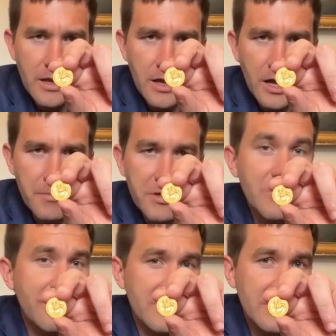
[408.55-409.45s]
The
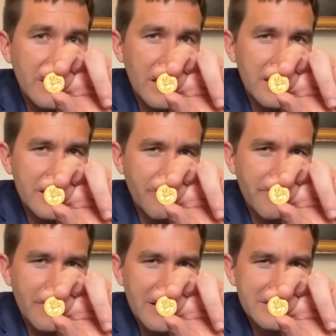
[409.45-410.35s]
griffin, it
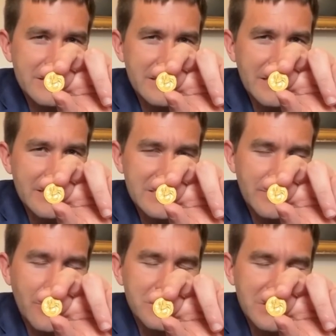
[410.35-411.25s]
reflects the
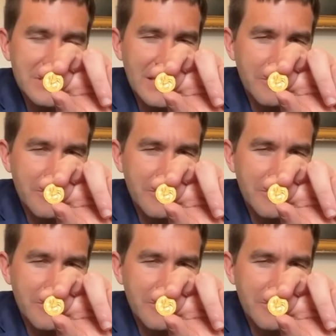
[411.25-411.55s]
supposed